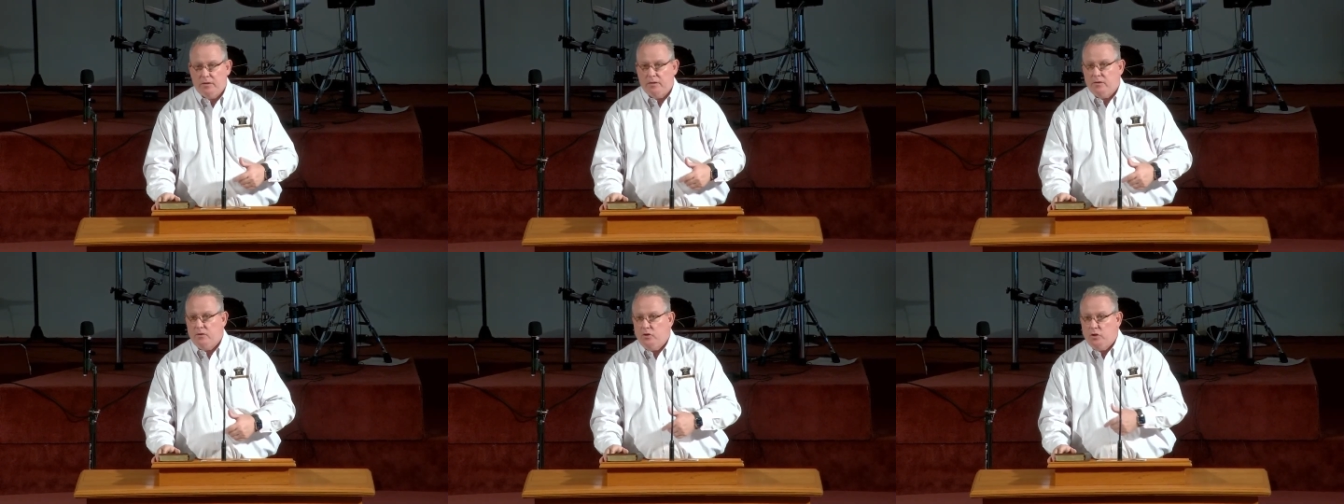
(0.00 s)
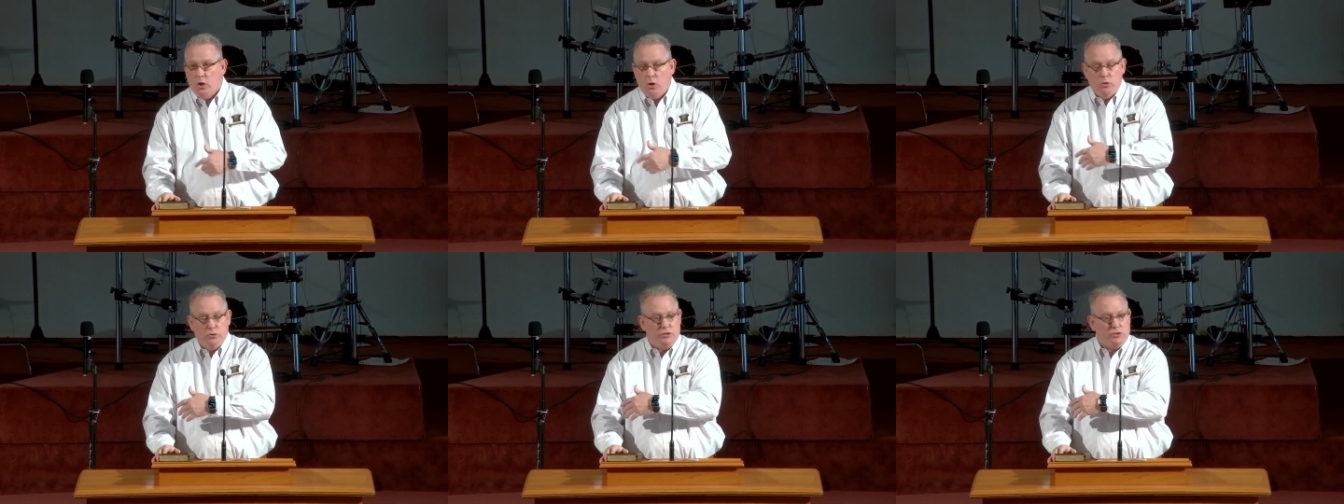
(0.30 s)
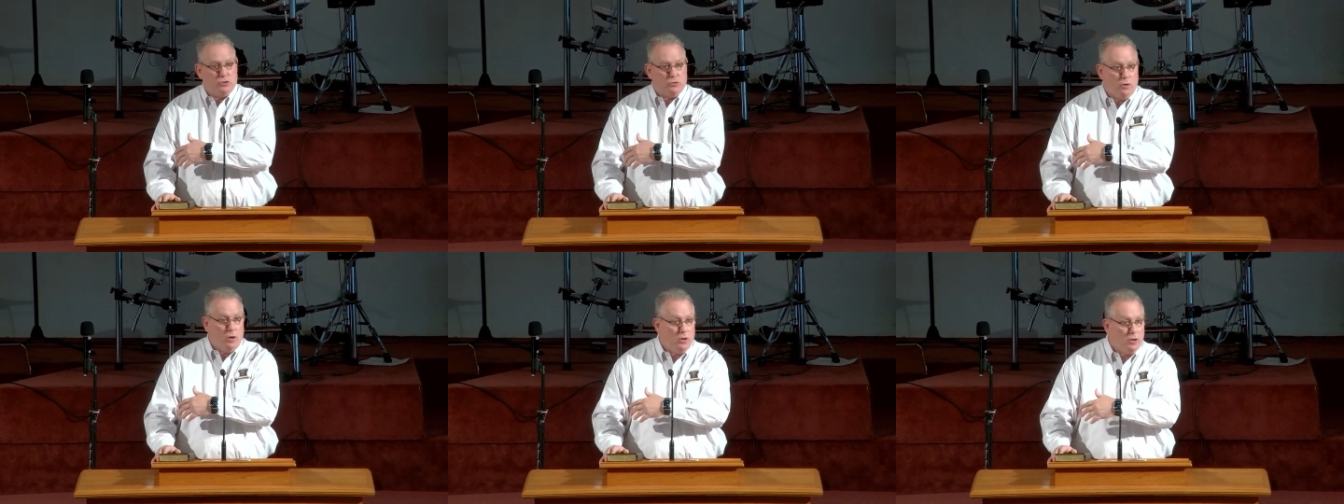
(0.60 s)
no
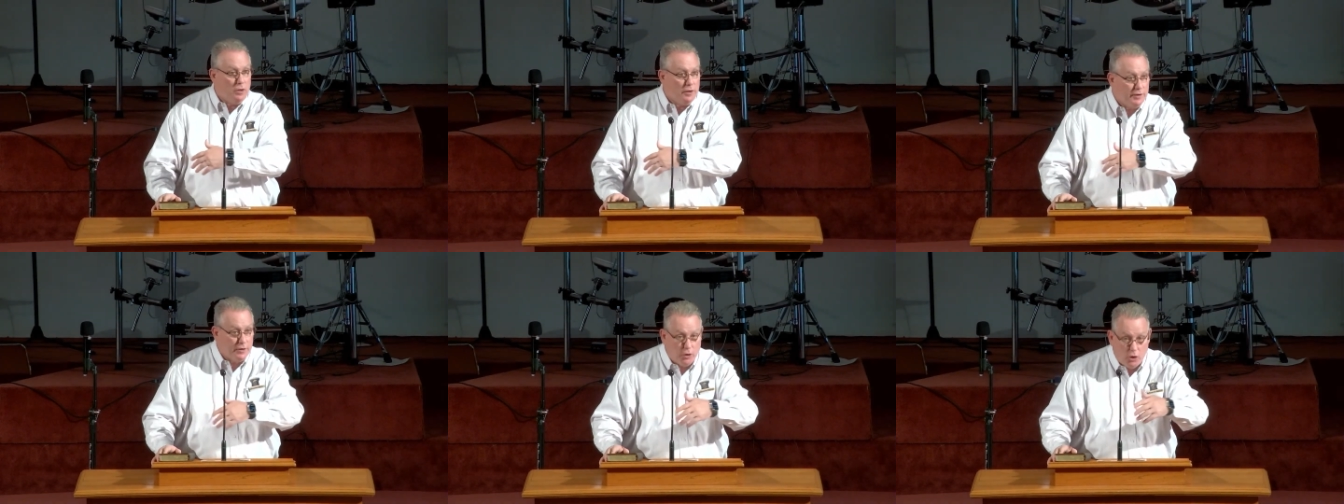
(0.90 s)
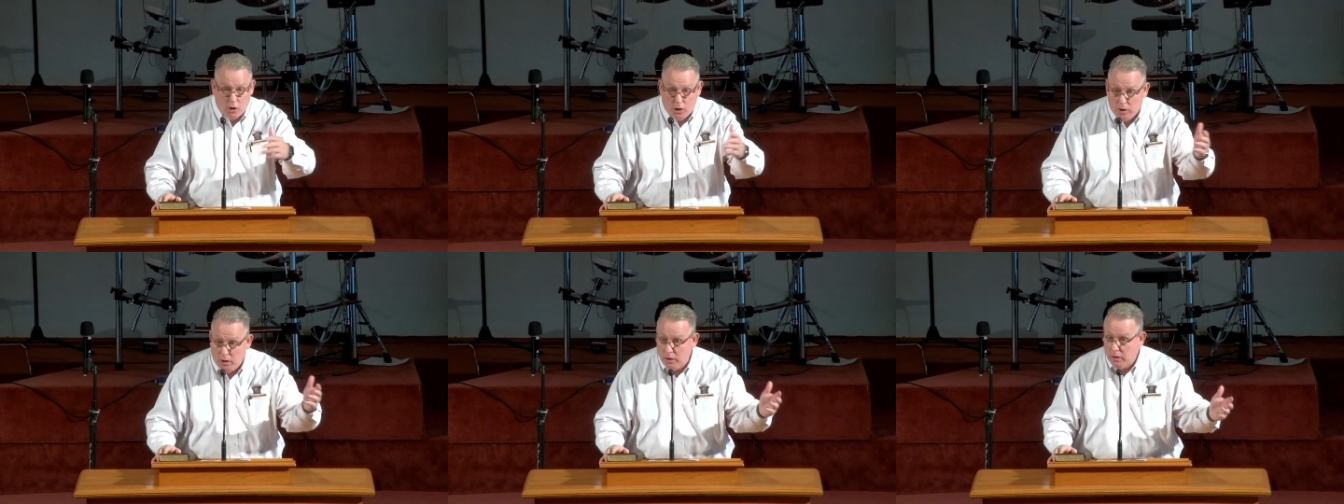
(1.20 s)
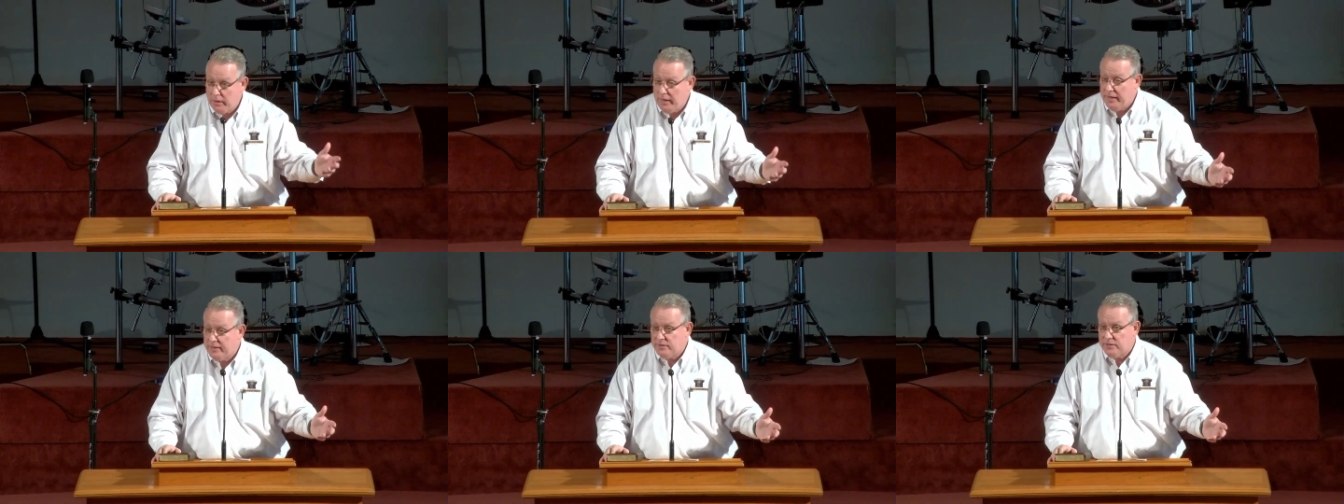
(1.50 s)
struggle at
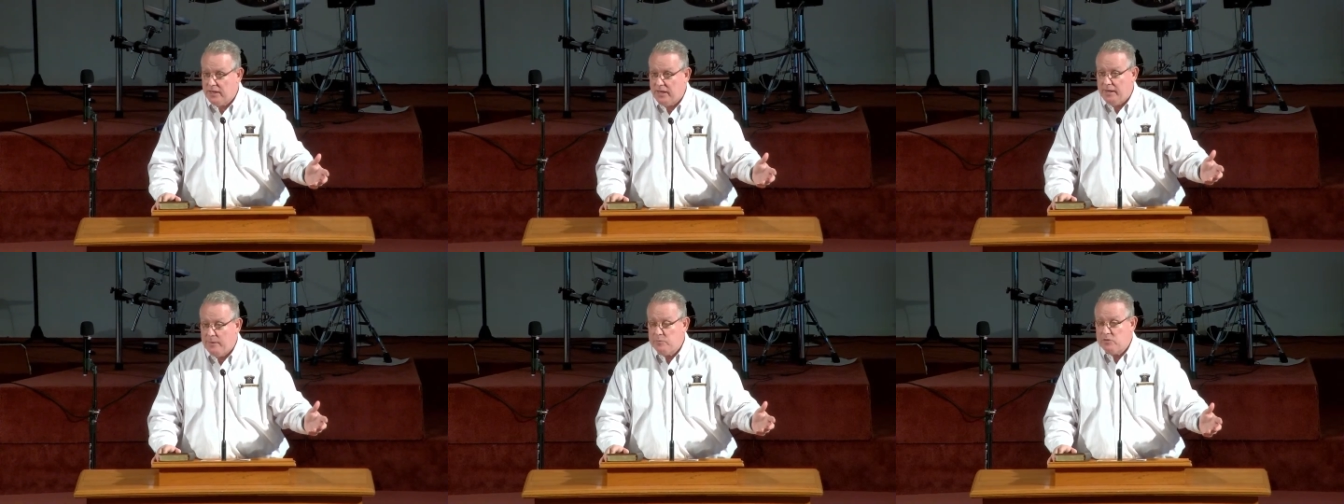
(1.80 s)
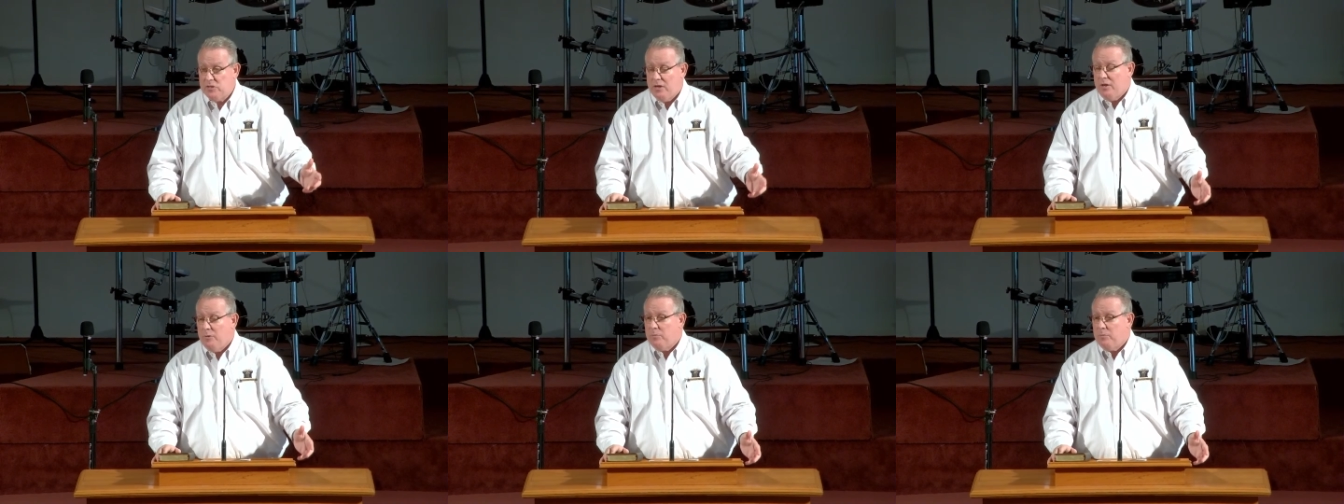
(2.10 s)
all at times.